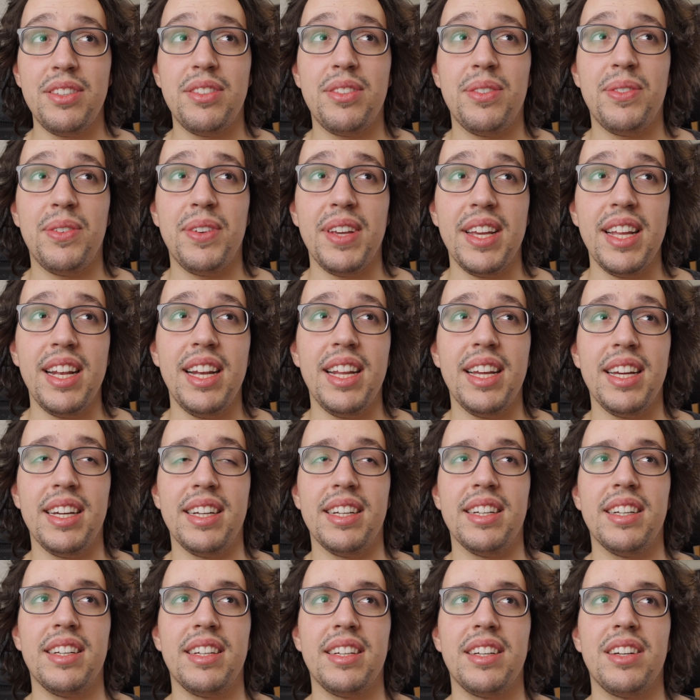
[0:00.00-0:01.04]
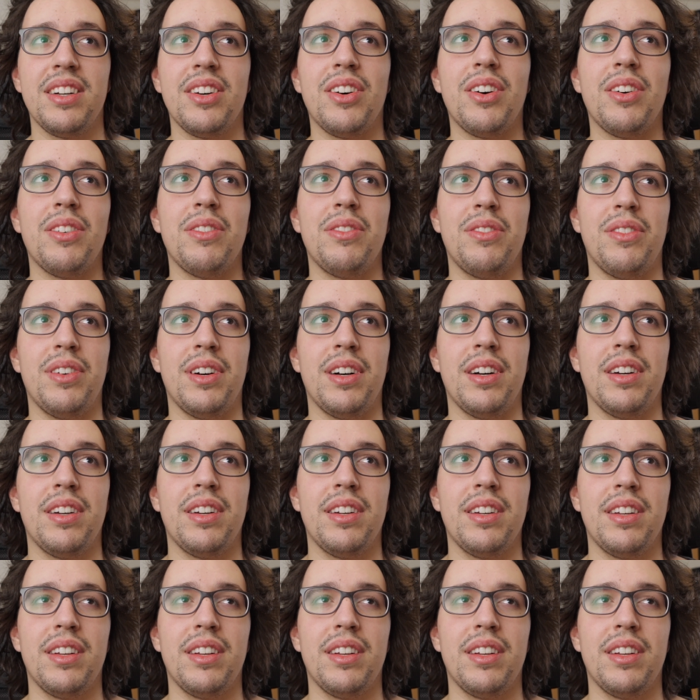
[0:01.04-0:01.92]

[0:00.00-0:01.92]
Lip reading: feeling of